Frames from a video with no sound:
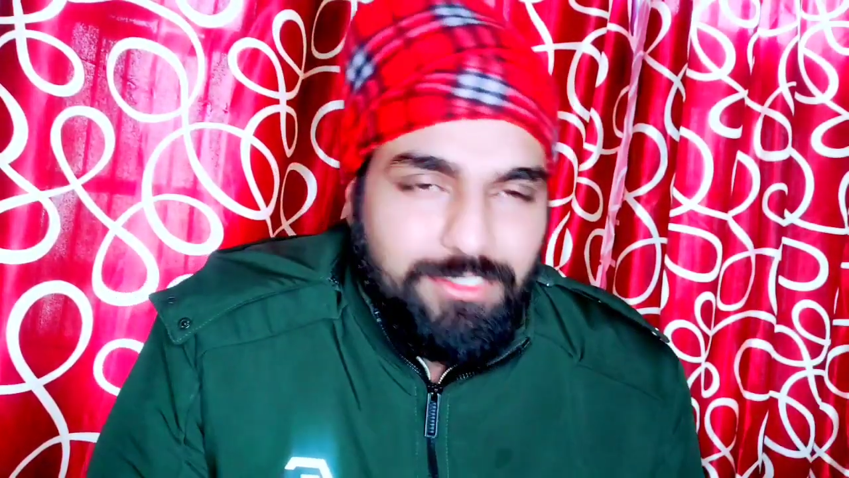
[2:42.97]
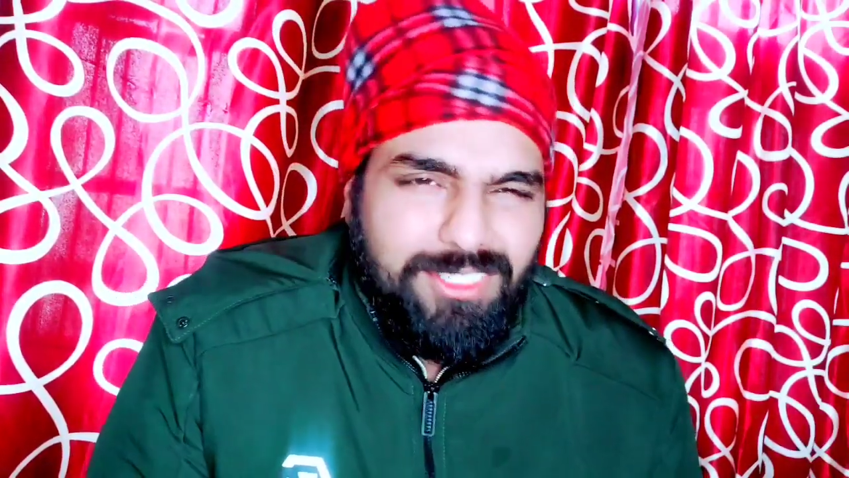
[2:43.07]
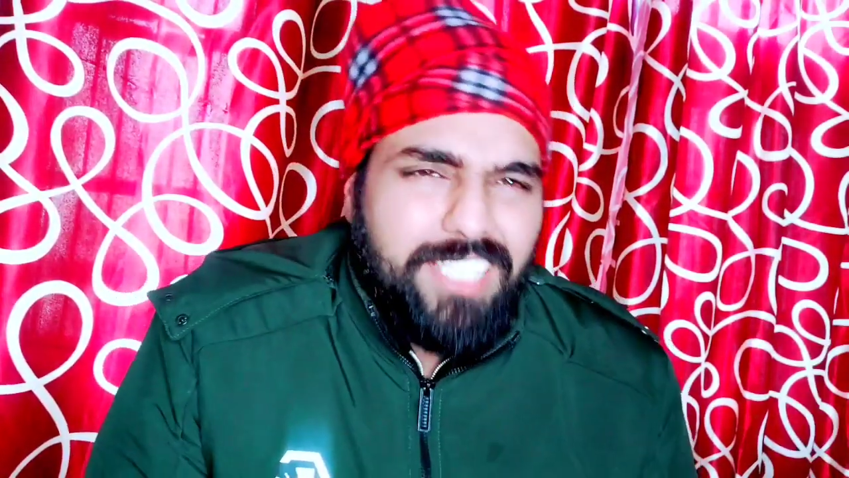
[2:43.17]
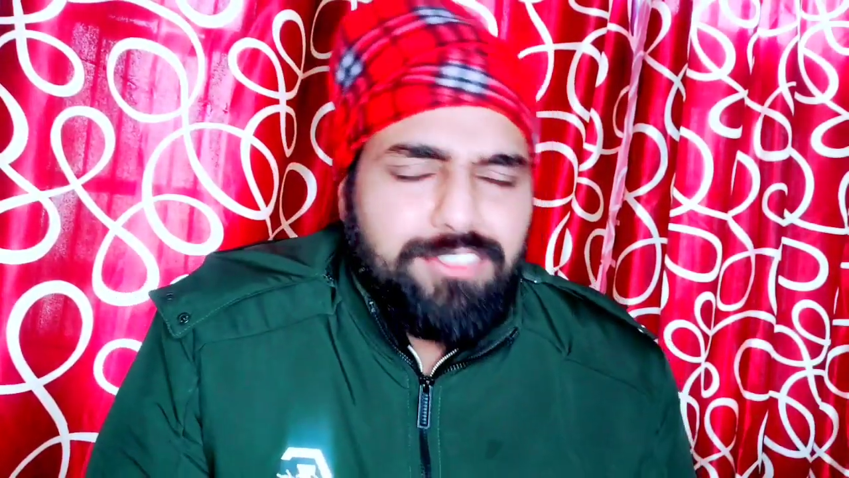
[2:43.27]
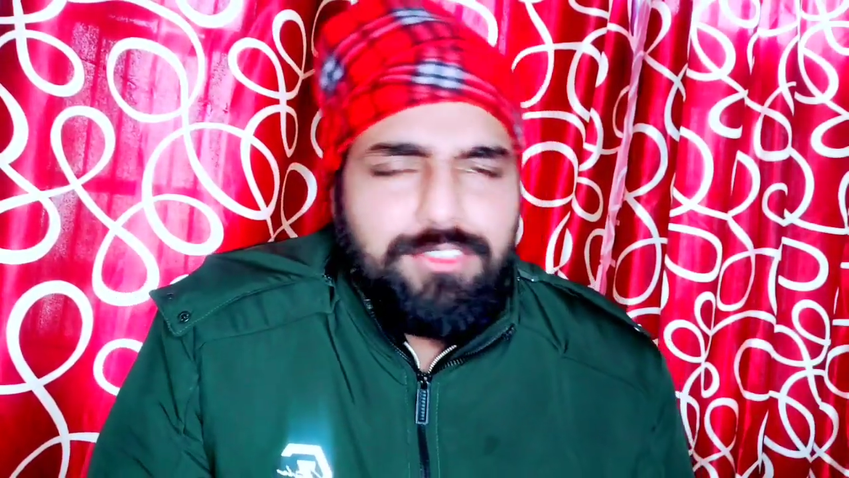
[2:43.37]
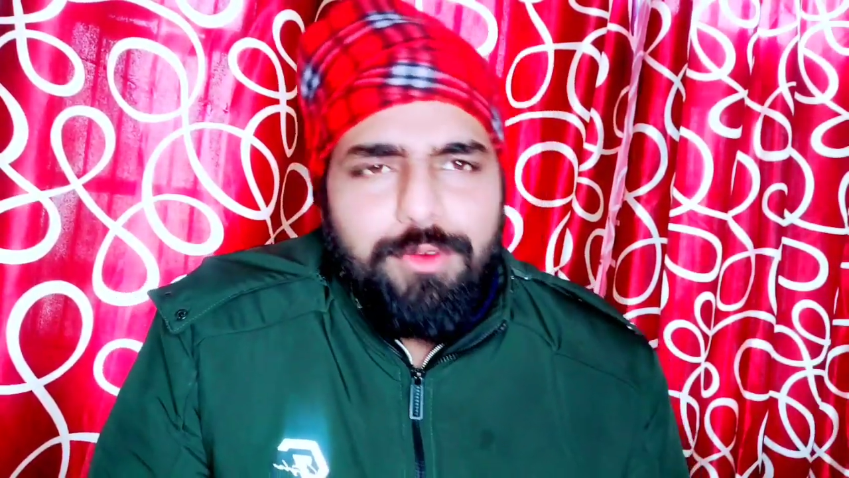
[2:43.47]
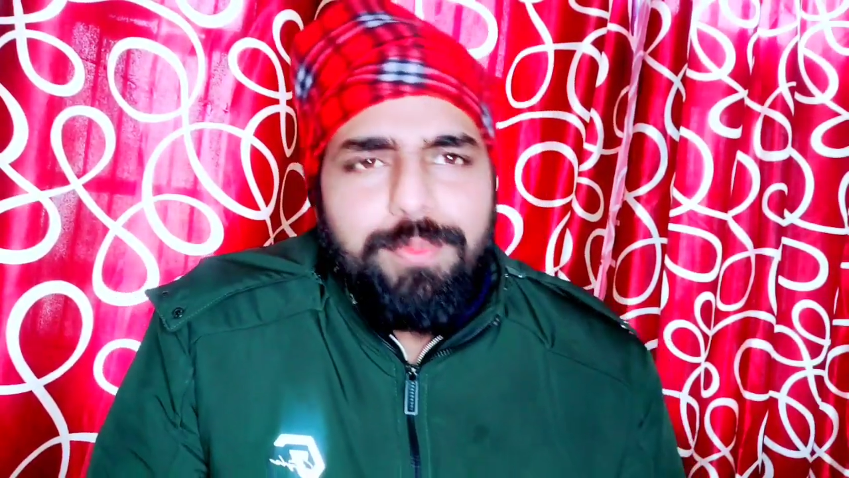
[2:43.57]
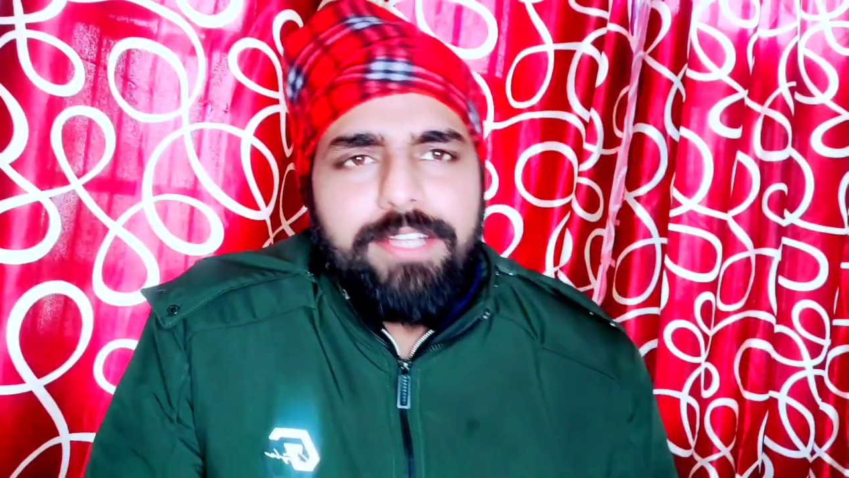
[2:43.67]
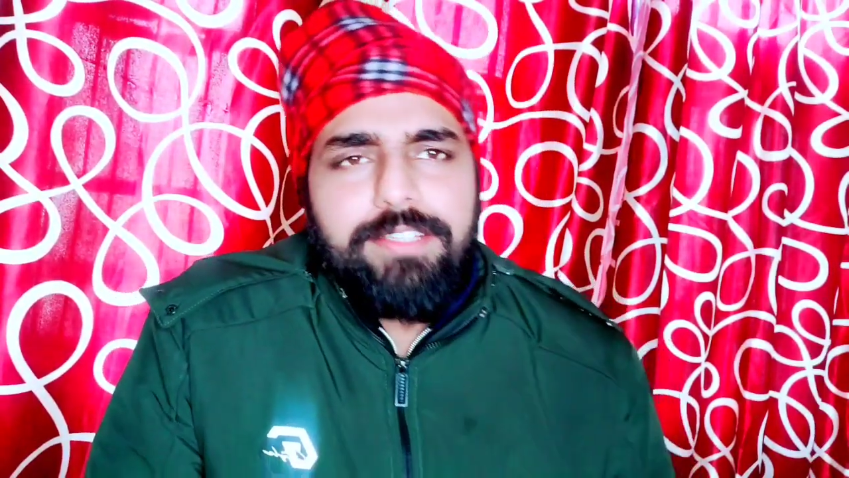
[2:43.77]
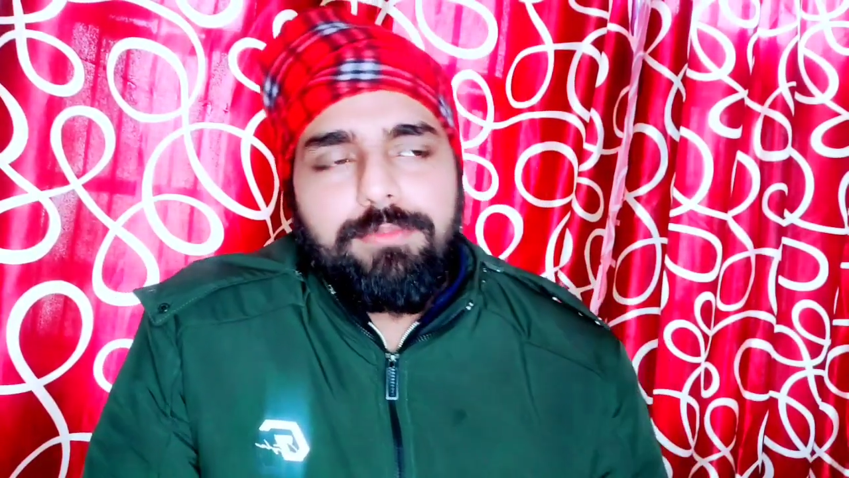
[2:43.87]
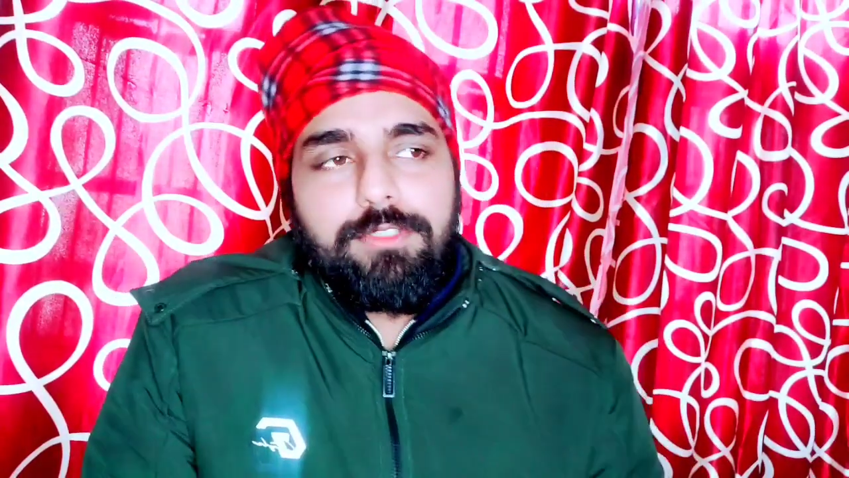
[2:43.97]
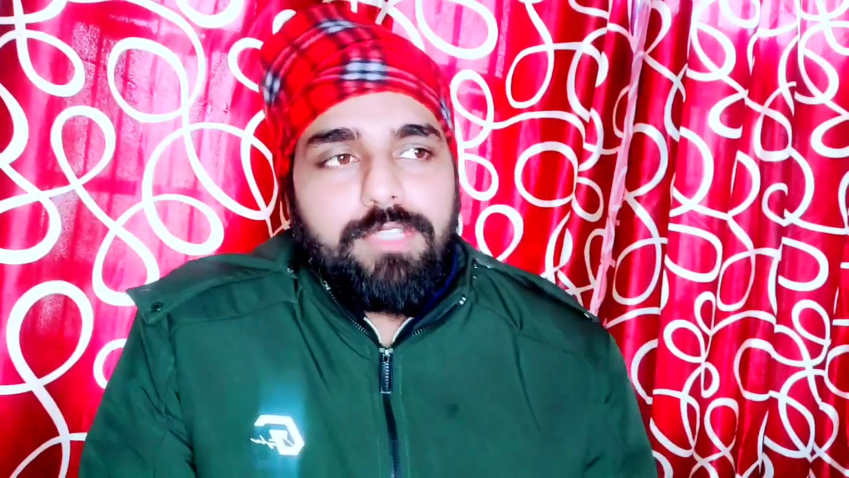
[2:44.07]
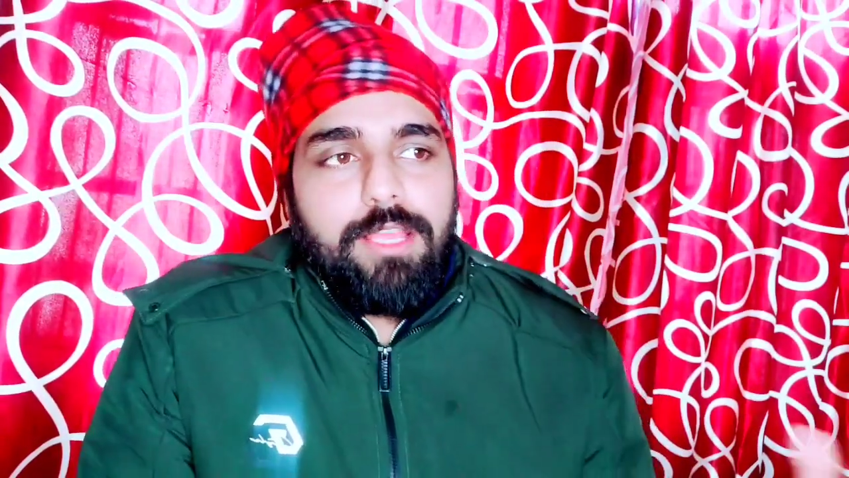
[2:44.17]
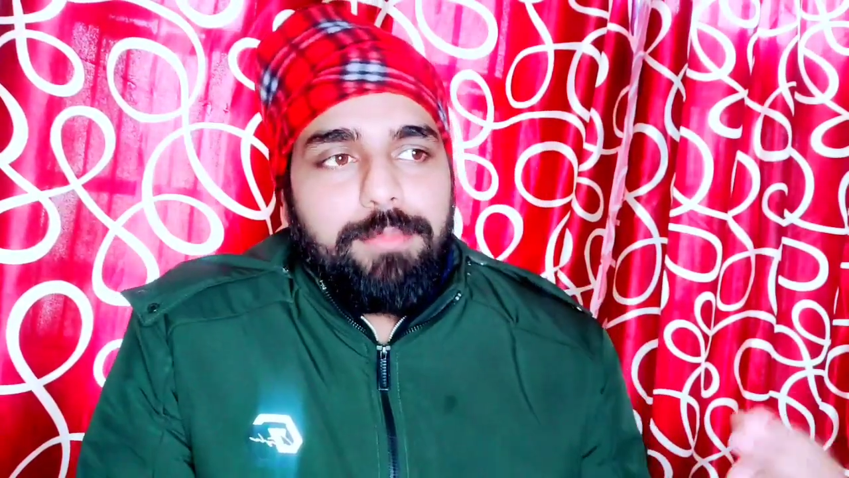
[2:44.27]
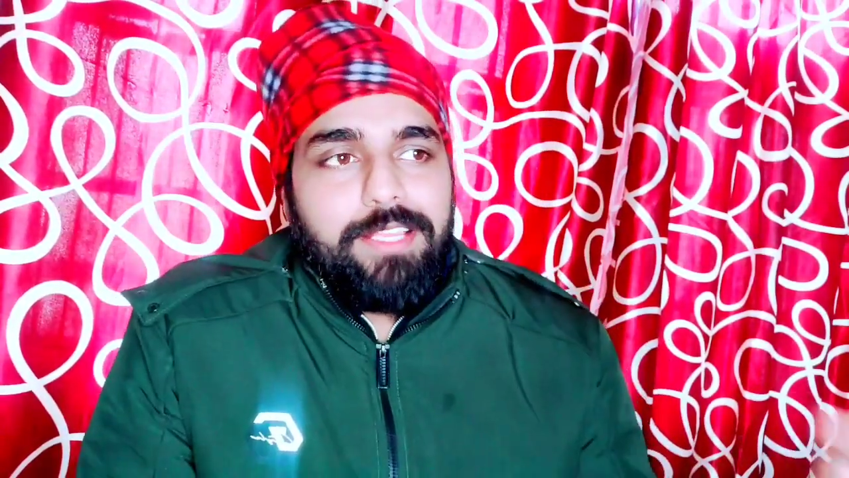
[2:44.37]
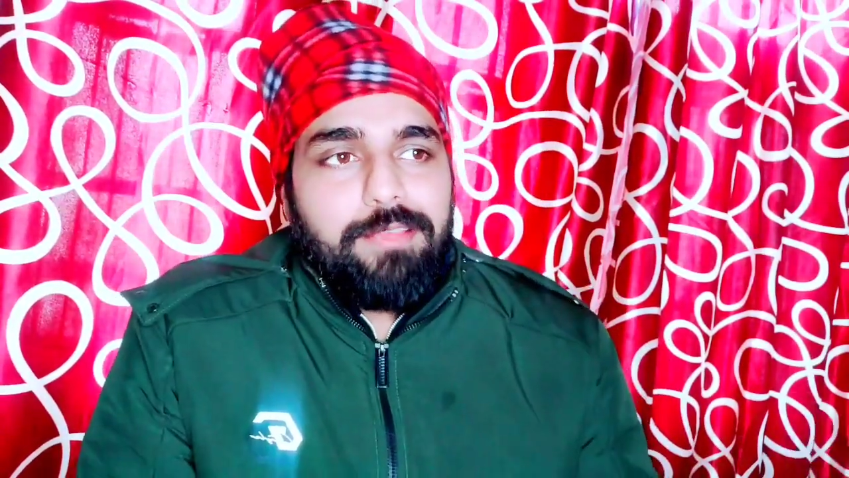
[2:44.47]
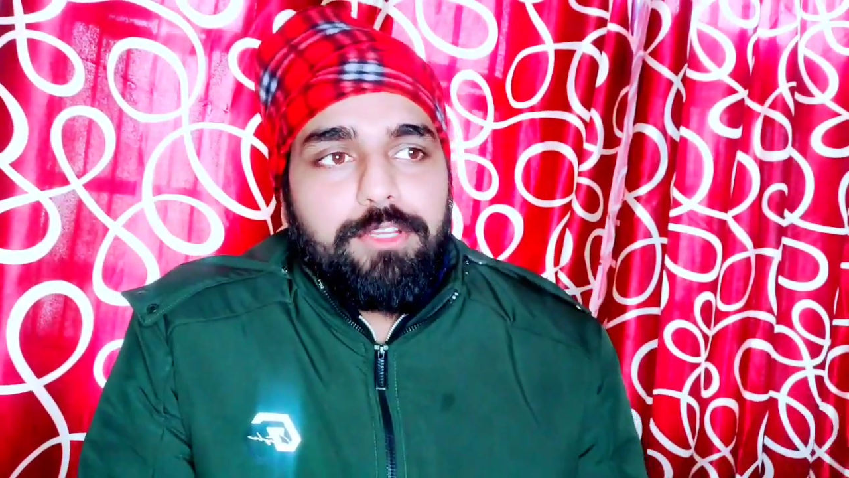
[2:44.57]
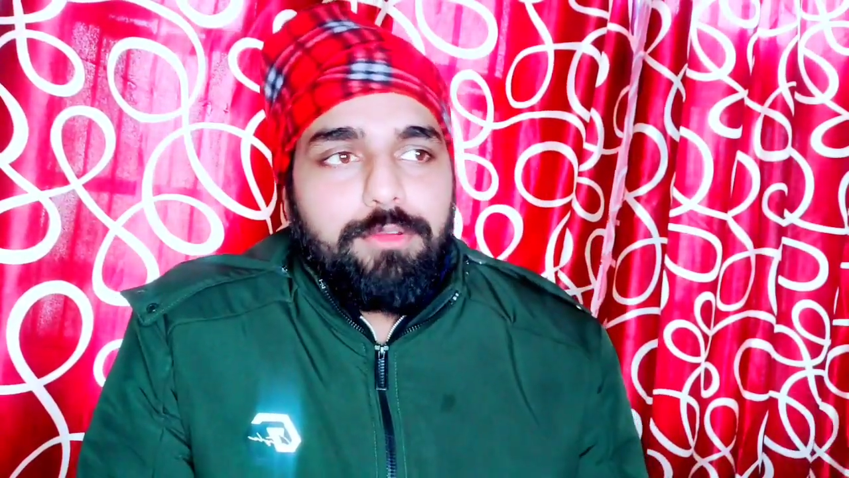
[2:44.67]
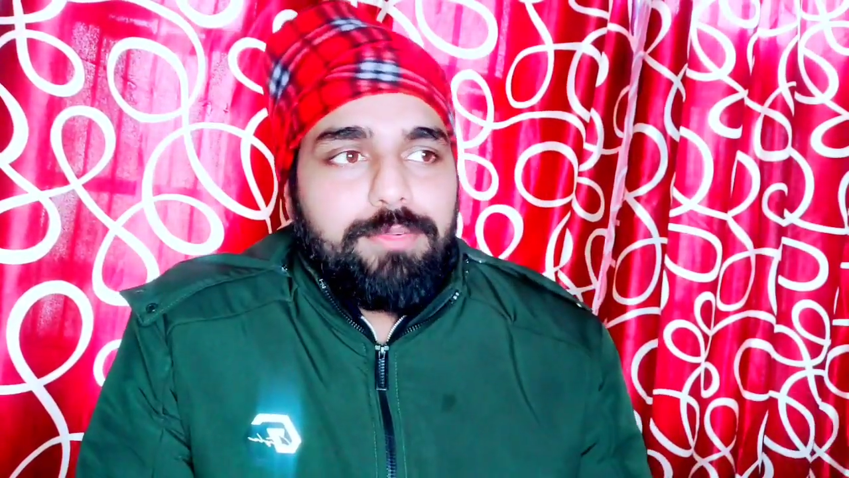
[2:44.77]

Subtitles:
you guys know better, because I'm making video,